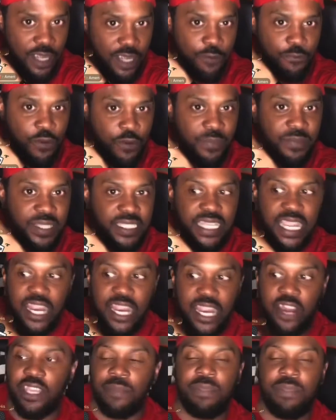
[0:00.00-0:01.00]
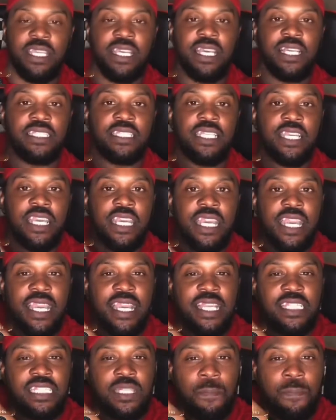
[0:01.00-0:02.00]
from this area because
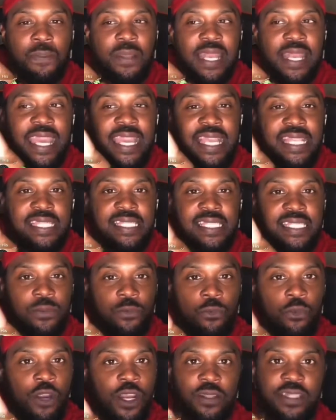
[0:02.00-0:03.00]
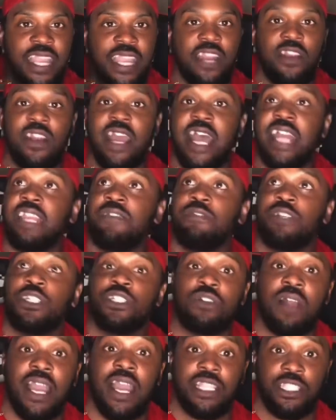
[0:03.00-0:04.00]
it's a place where they're not even
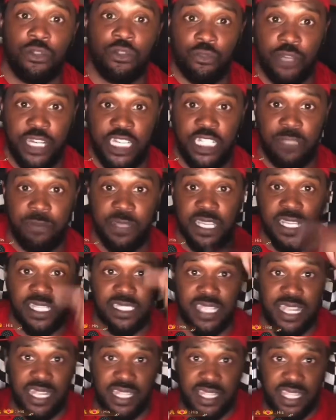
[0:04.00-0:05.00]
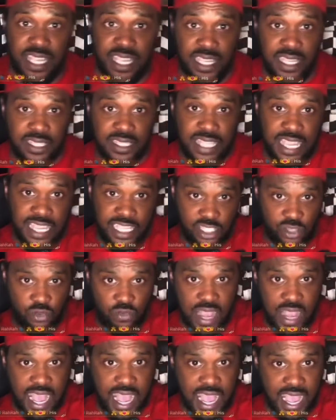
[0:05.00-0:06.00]
trying to reach because they think they too
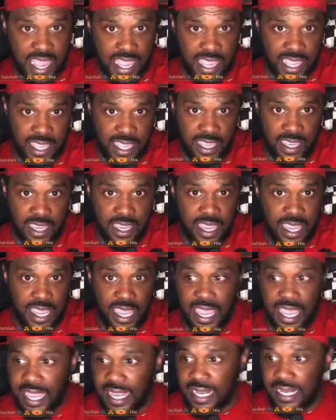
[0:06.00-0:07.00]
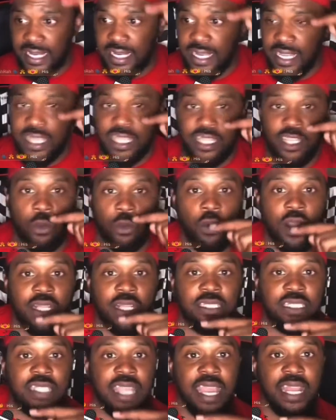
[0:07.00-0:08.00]
high. And the
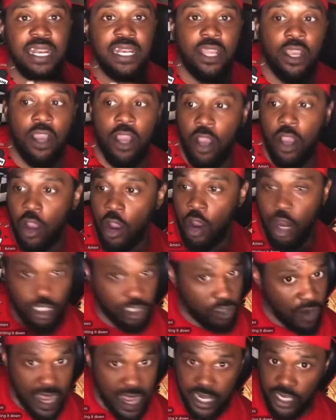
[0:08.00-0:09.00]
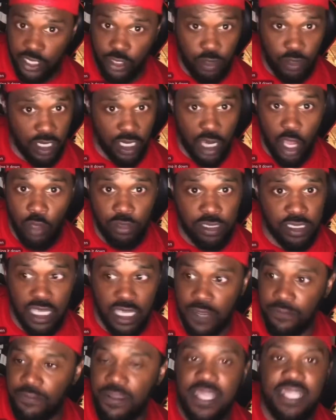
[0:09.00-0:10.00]
ones that are trying to do the low
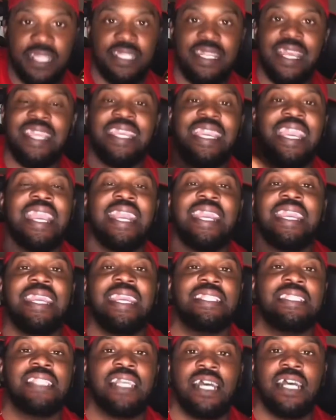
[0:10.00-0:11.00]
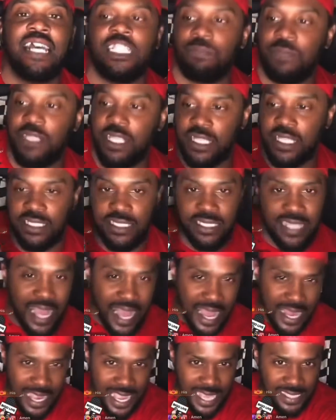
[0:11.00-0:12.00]
stuff, they can't get to us because
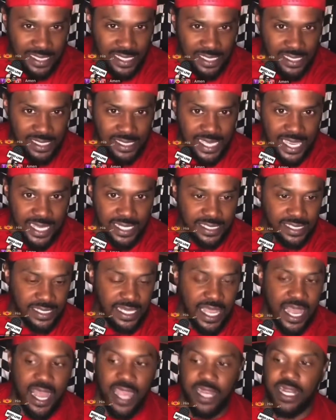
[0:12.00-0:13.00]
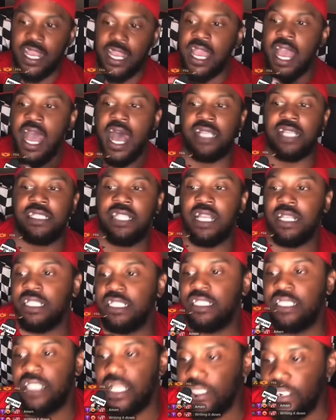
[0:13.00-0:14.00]
God has us set aside. I said
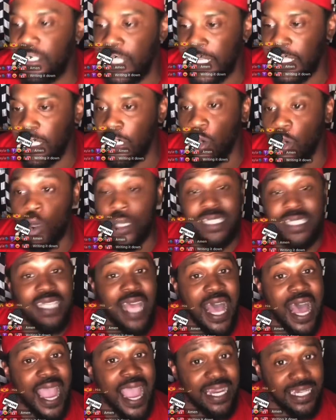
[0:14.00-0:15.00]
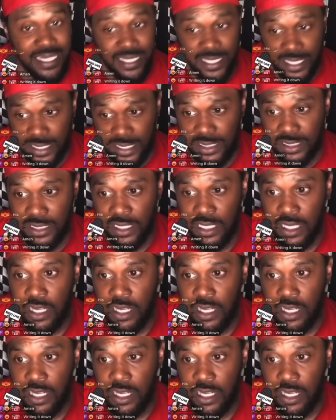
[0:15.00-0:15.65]
this yesterday. The Lord is hiding us